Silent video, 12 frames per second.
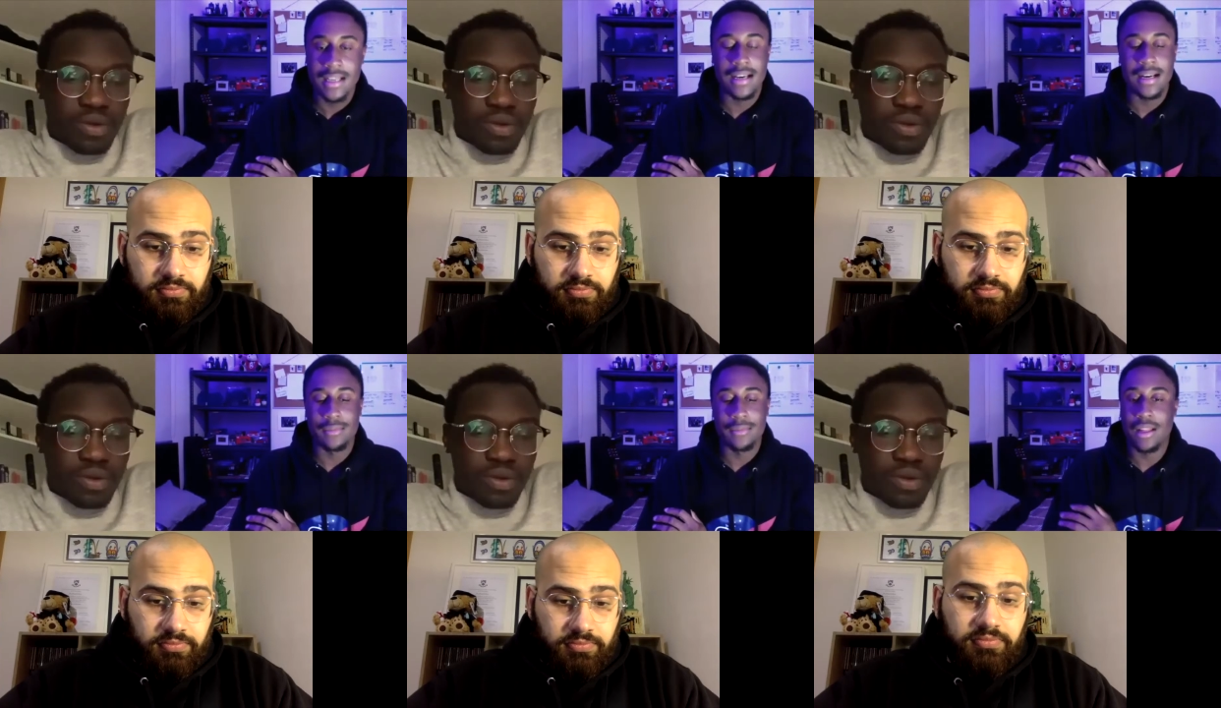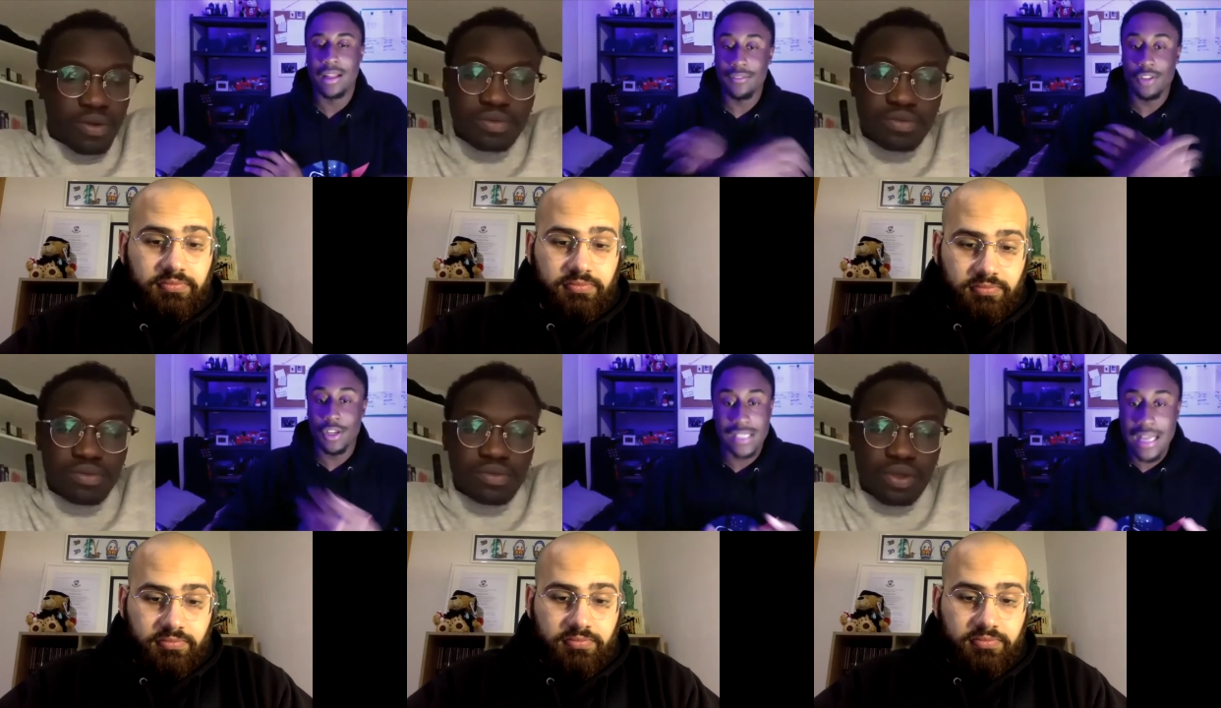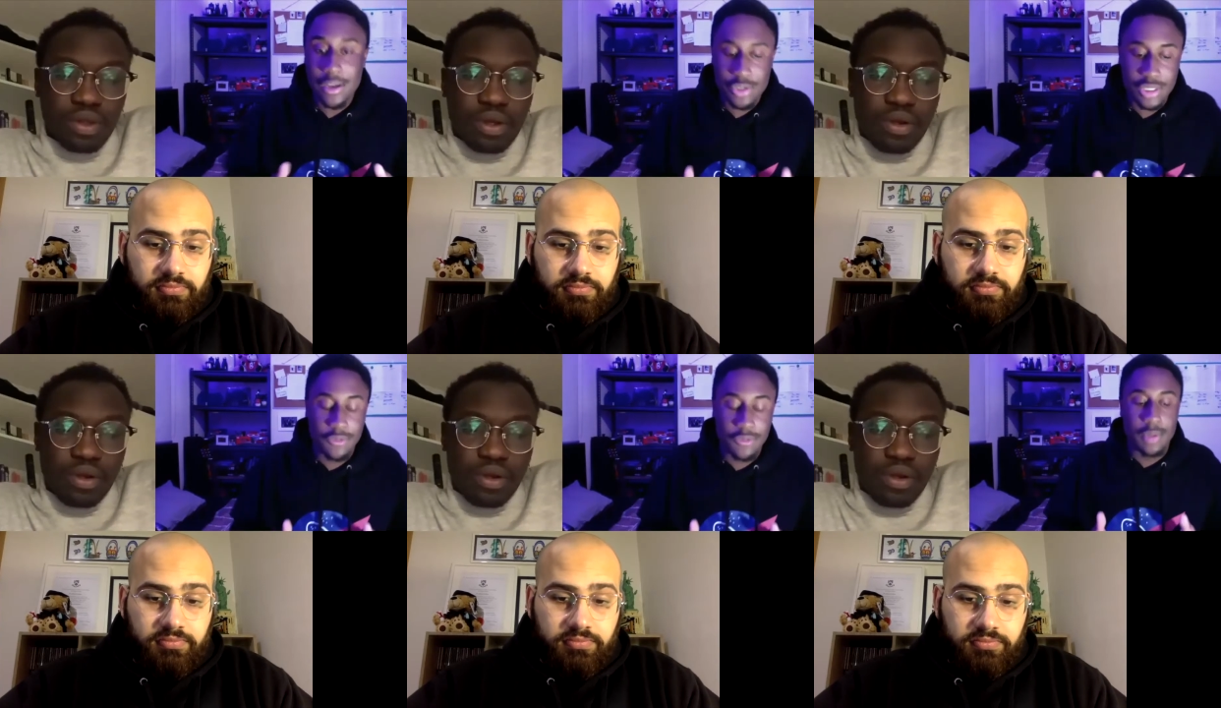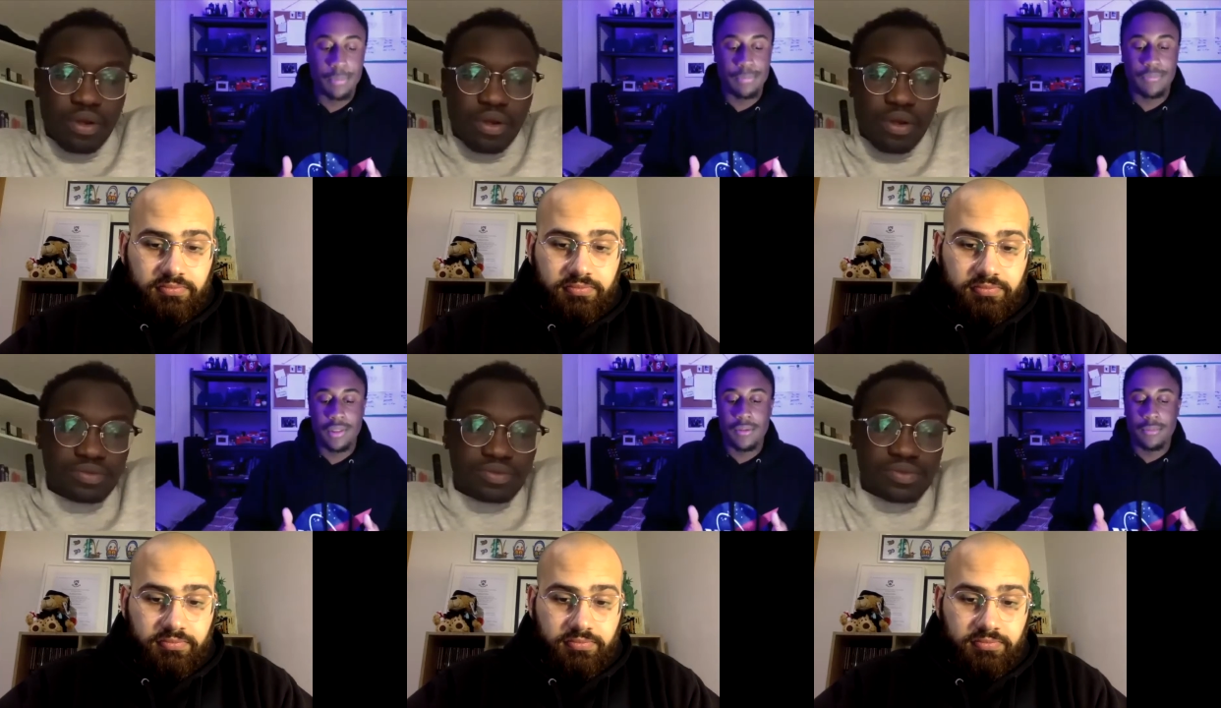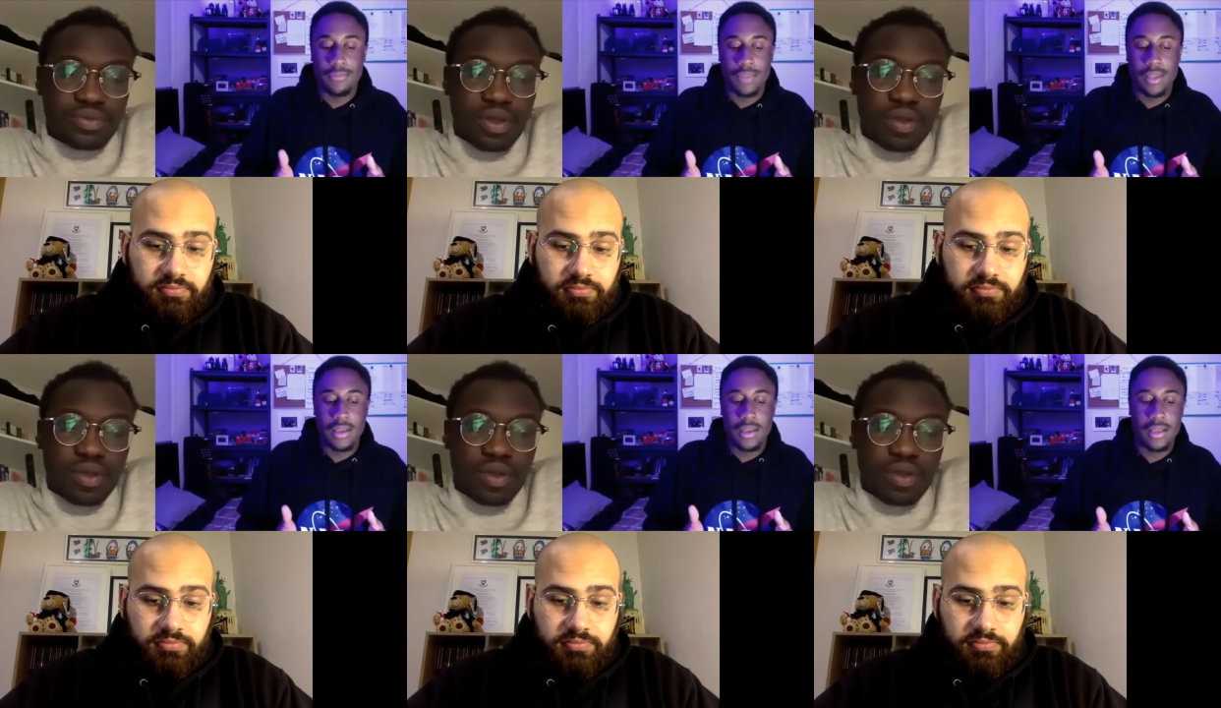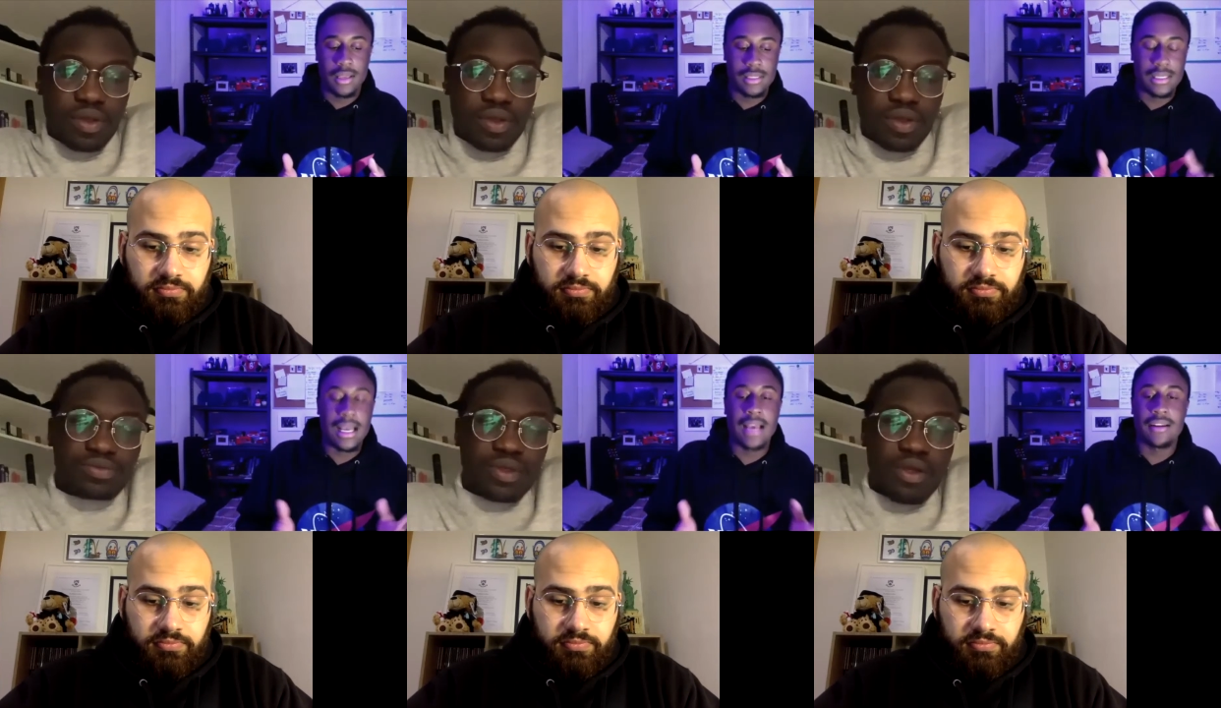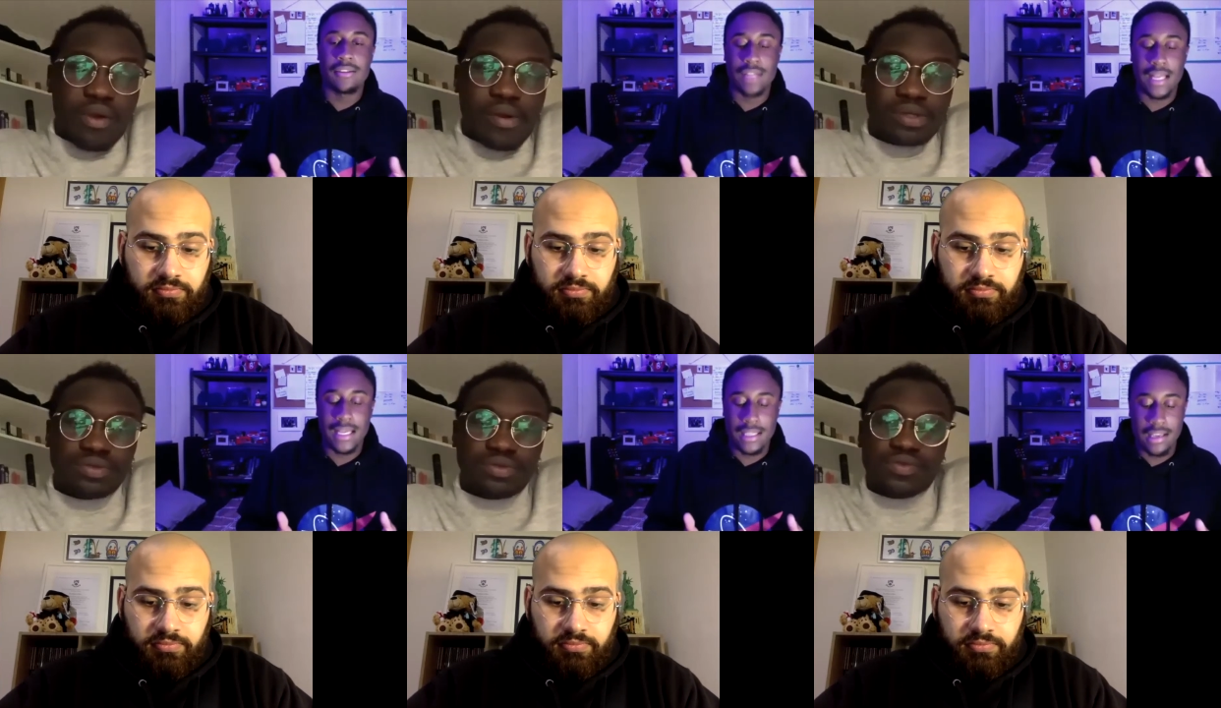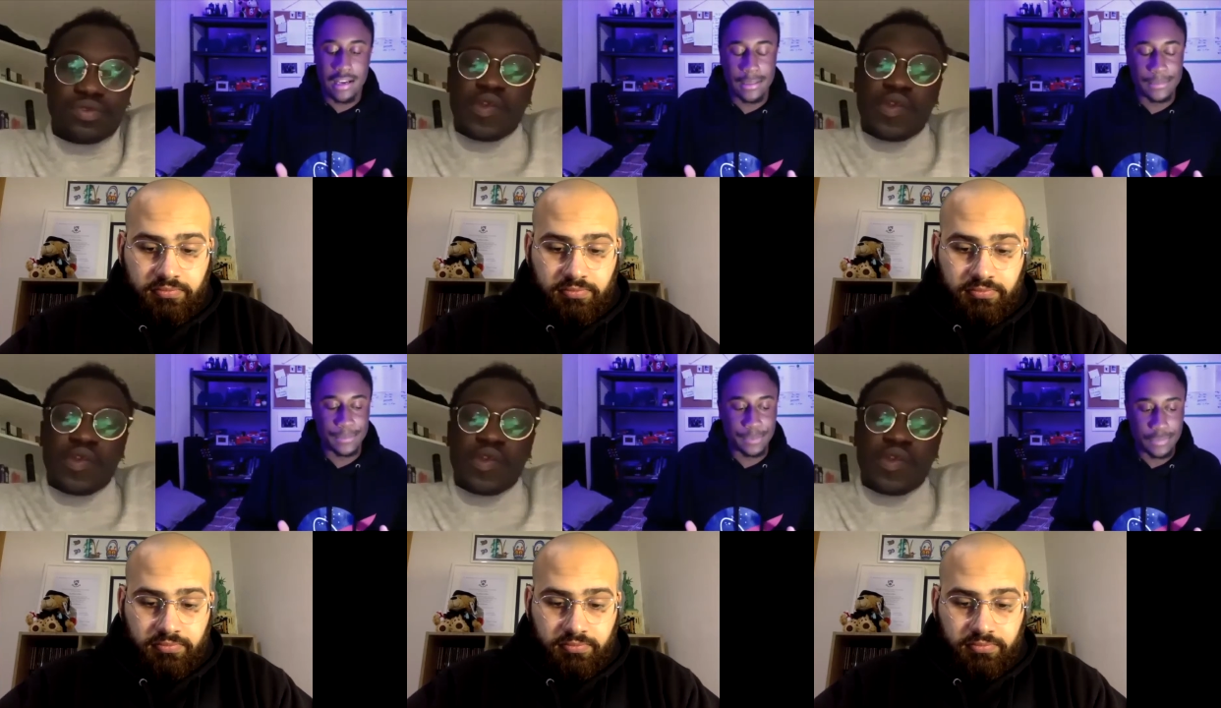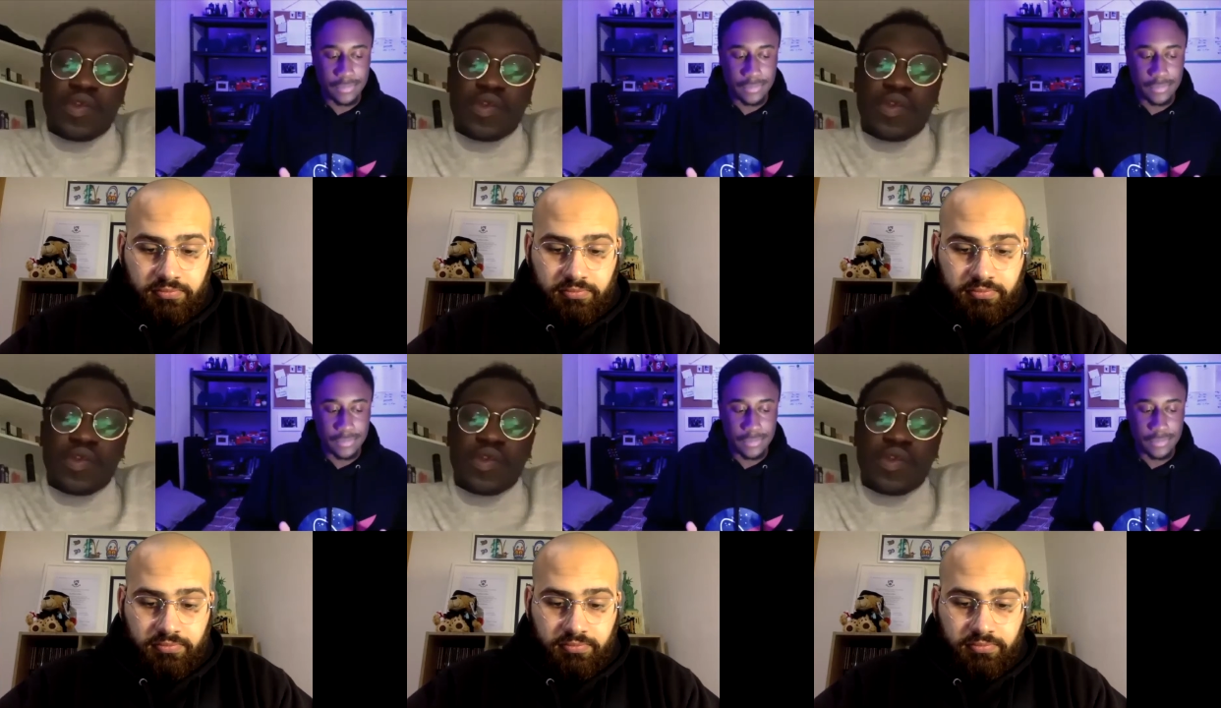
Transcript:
Speaker 1: um, love those. And that was just from the the the side of like, um,